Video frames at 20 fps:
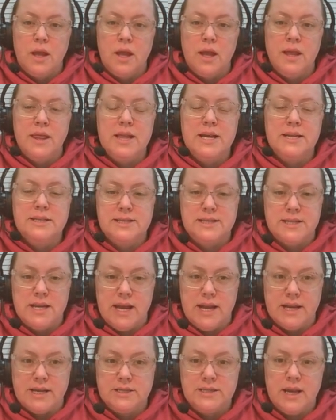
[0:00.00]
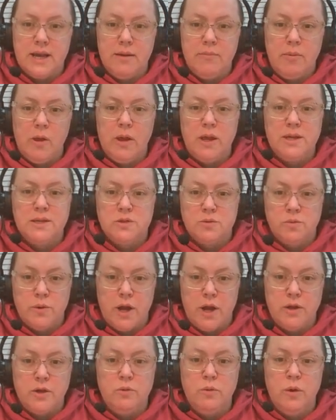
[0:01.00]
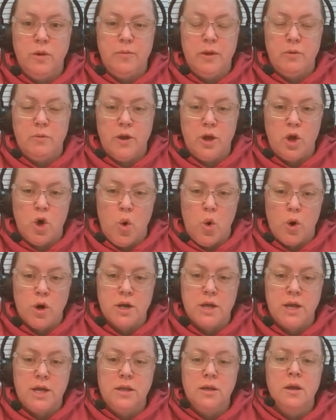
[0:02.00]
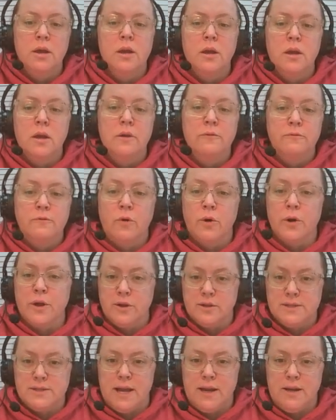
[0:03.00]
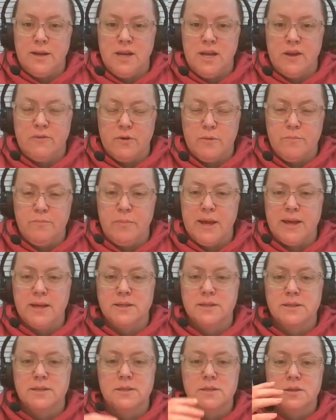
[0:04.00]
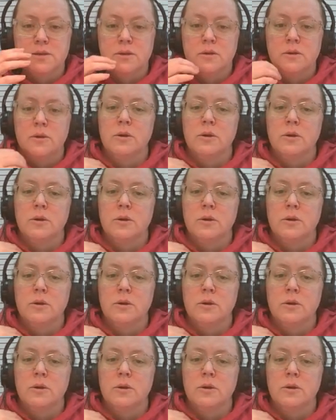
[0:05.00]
In this data table is where you will be recording for your 10 different beans.